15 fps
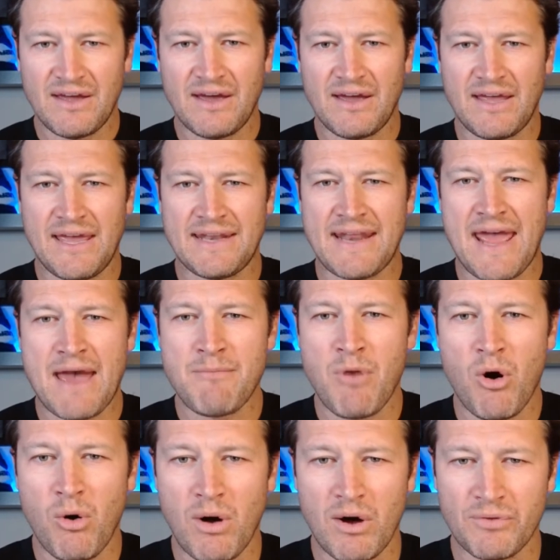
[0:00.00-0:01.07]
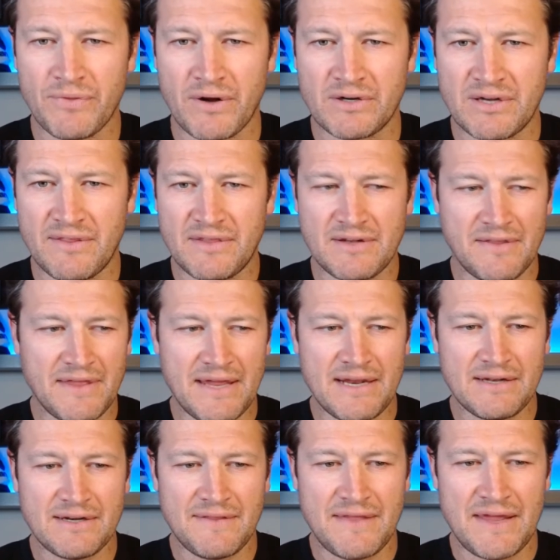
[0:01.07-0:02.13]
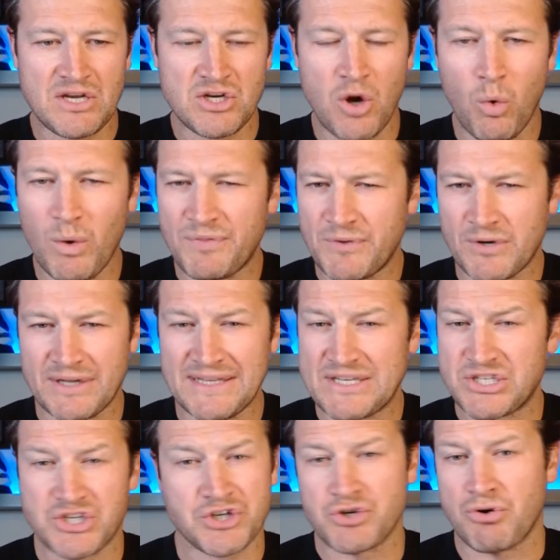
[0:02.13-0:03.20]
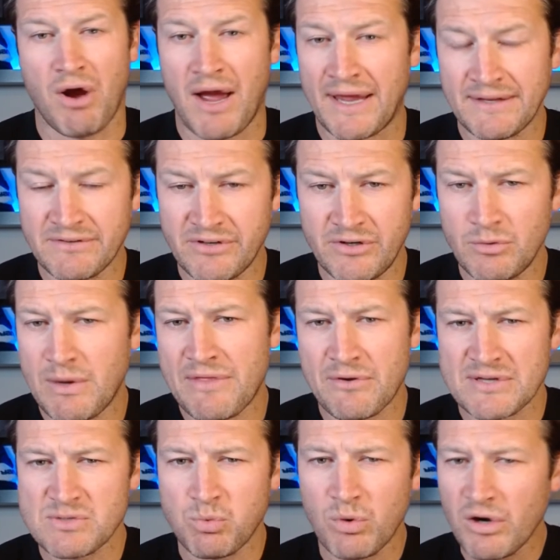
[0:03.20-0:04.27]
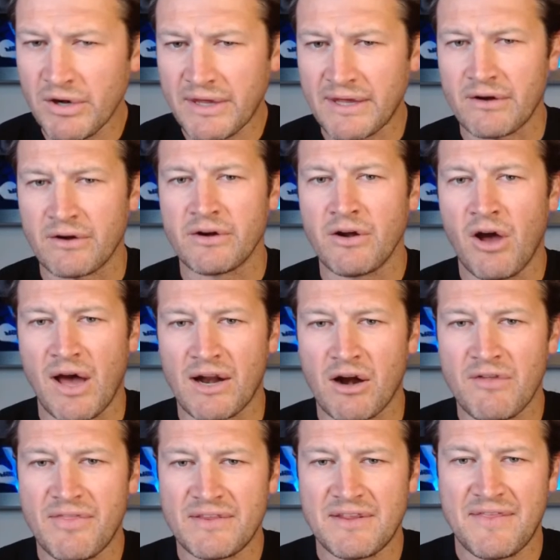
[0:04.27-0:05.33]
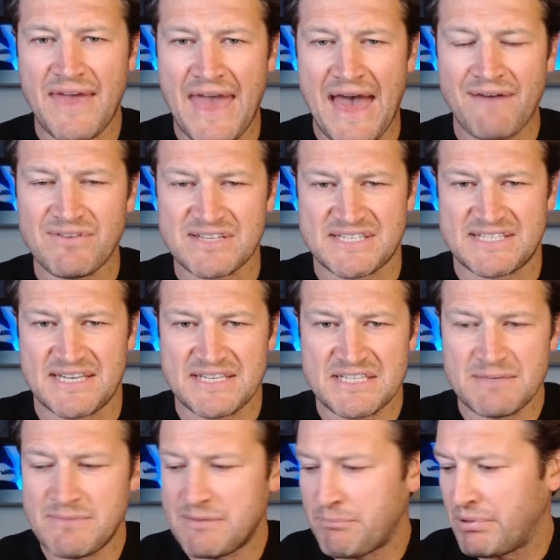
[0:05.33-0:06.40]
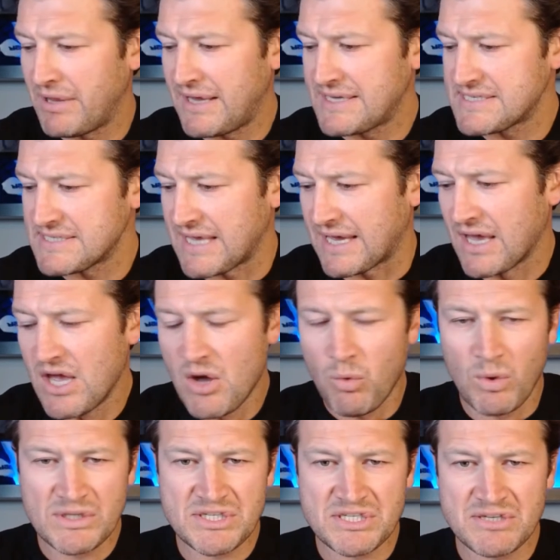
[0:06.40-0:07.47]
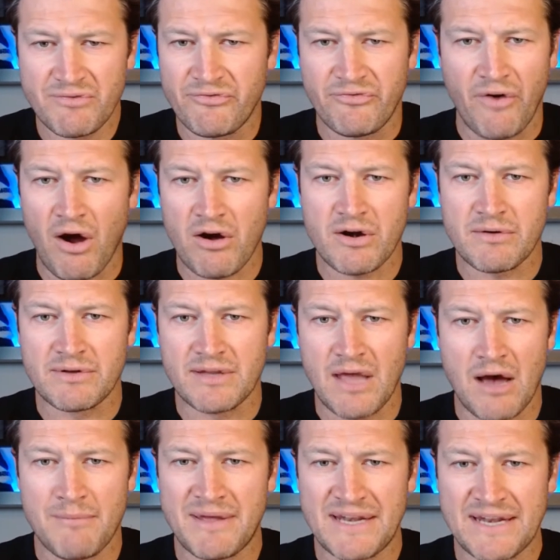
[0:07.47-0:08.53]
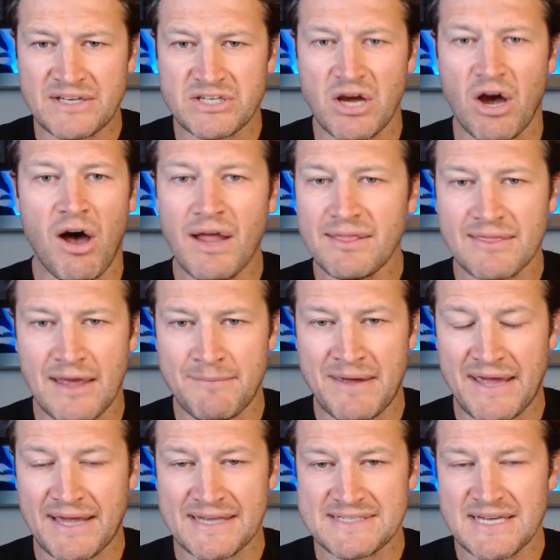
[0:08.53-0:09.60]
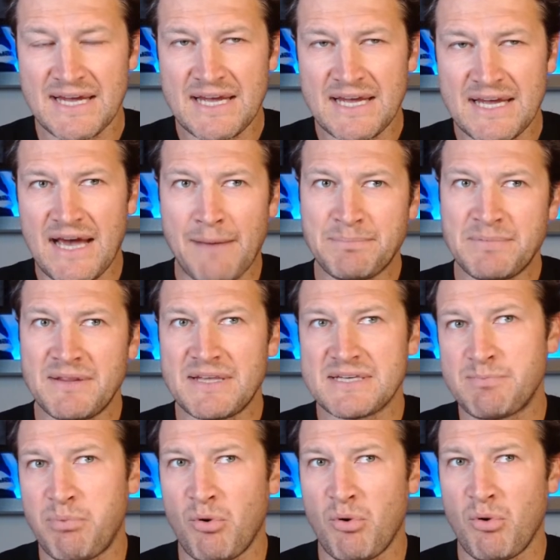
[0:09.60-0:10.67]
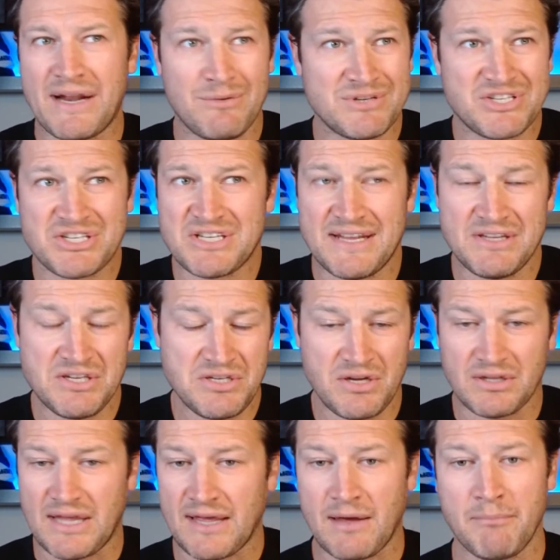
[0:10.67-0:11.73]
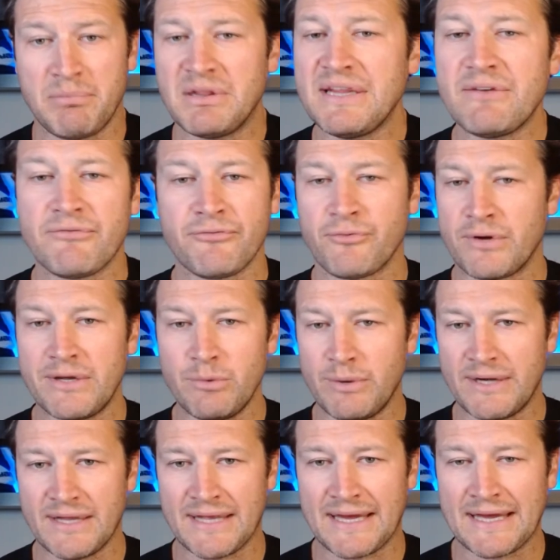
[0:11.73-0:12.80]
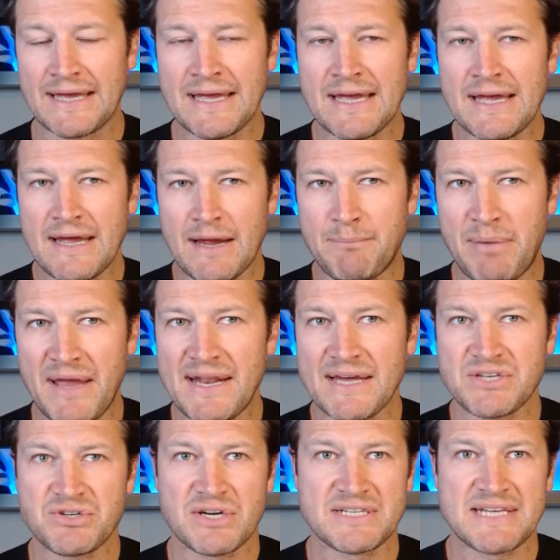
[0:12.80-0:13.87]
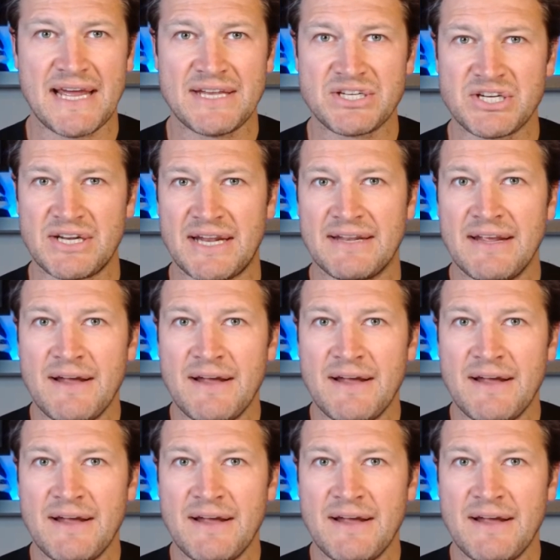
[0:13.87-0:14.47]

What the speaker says: an MO out there? Do they know what they're at least trying to do, whether it's working or not? Or do they have a system in place? Like, what's Savard come in and taught them? Because up to this point, it just looked like complete freewheeling. I paid extra attention, and